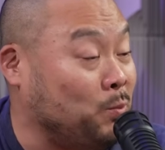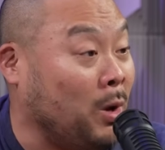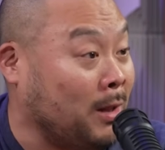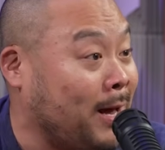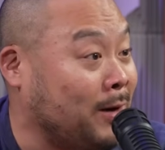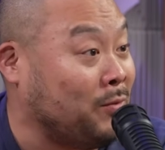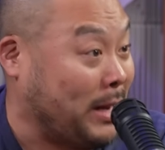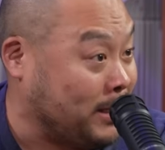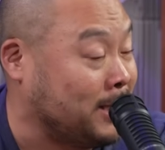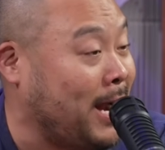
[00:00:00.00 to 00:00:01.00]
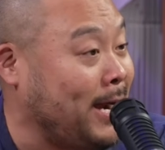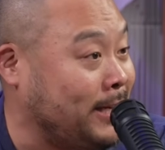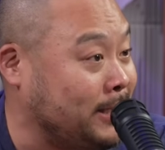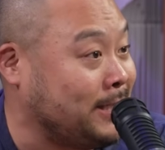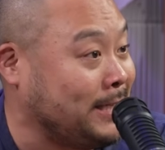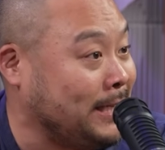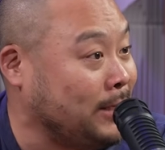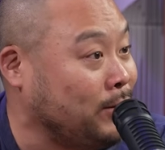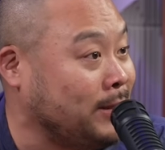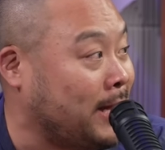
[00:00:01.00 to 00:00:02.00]
a lot of anxiety just
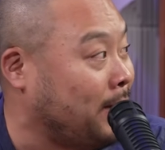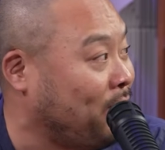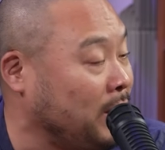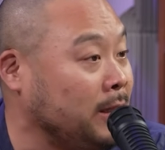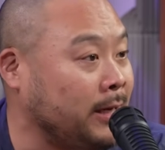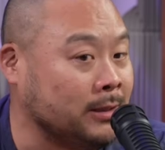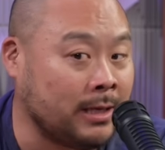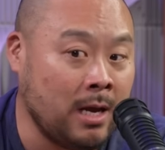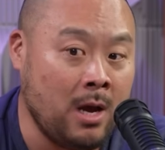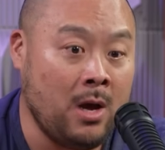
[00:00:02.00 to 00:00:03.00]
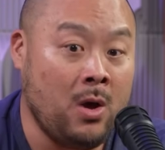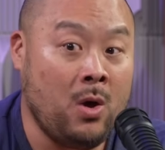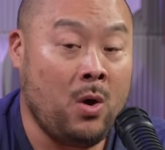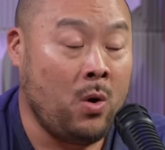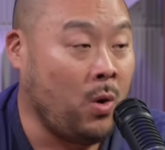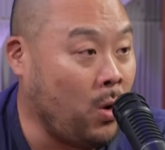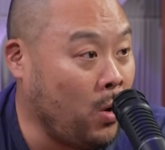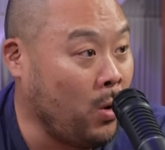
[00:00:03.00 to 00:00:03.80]
hearing that and feeling. I was like, whew,